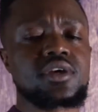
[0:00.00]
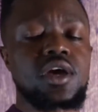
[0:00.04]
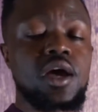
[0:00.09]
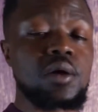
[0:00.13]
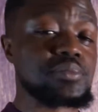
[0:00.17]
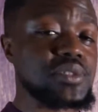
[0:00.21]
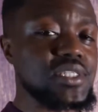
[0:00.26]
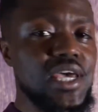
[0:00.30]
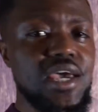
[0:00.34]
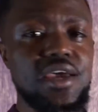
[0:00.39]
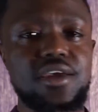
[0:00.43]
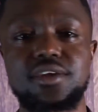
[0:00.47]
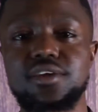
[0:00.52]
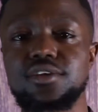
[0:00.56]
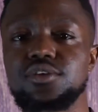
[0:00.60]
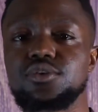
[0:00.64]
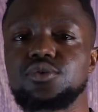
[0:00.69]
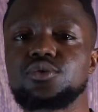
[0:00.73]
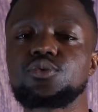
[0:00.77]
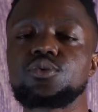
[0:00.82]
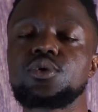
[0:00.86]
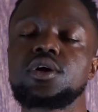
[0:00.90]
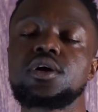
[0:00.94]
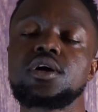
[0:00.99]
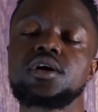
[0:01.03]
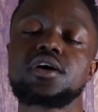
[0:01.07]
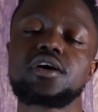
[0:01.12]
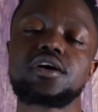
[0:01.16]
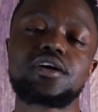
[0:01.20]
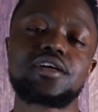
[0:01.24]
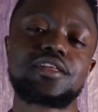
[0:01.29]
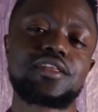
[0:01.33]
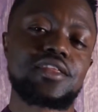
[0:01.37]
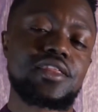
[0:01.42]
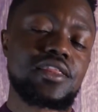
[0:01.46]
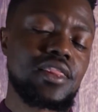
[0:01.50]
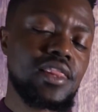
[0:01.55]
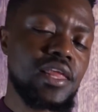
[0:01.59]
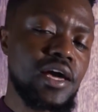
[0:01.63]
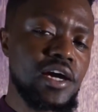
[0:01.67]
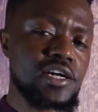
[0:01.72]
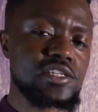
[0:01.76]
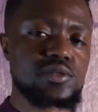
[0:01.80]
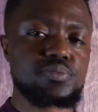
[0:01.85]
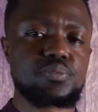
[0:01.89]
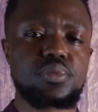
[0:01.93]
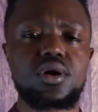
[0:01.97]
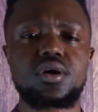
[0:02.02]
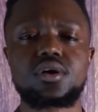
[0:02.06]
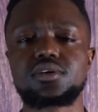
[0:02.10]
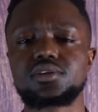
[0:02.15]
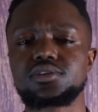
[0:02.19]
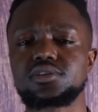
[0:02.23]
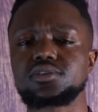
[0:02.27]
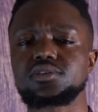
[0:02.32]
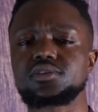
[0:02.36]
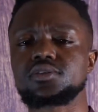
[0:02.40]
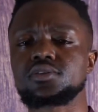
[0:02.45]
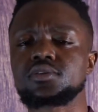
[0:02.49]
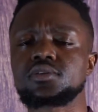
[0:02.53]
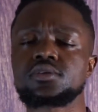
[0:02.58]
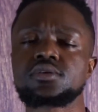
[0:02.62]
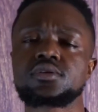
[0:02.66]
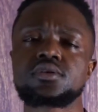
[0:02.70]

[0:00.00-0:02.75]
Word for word: I'm tagging you last person